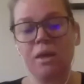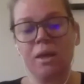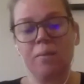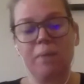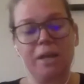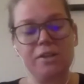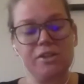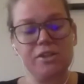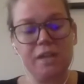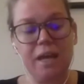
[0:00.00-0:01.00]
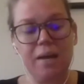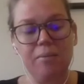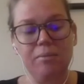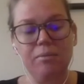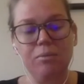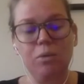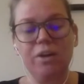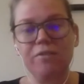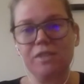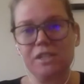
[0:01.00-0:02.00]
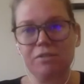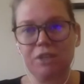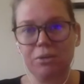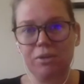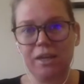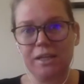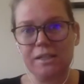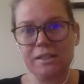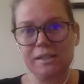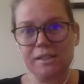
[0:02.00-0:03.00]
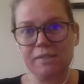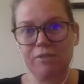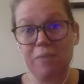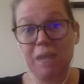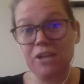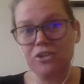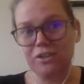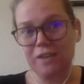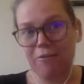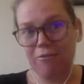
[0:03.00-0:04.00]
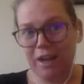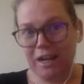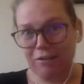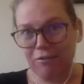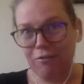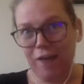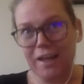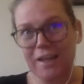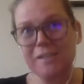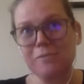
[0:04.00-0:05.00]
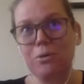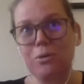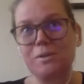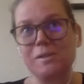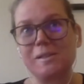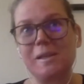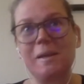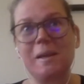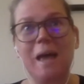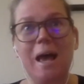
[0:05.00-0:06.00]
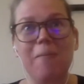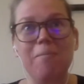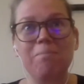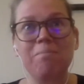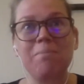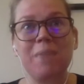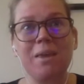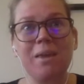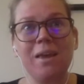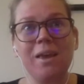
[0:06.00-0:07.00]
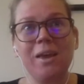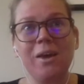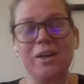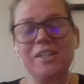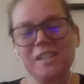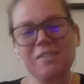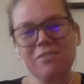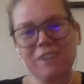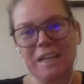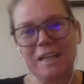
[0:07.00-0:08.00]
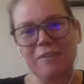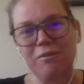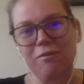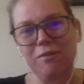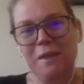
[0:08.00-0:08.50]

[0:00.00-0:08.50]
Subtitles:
But one of the difficult things for me during that running phase was I didn't really feel,